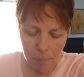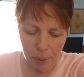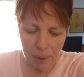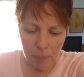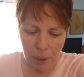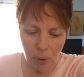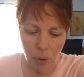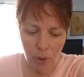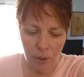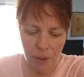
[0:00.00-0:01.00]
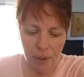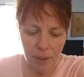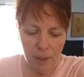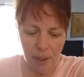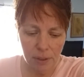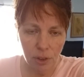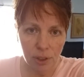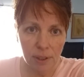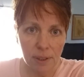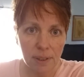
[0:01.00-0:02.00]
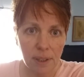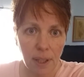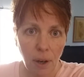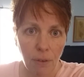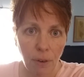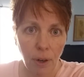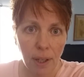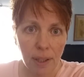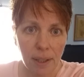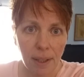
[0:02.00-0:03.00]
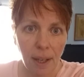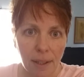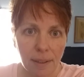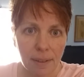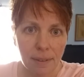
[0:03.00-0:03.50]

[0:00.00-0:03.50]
But my goal is just to see how far I can get.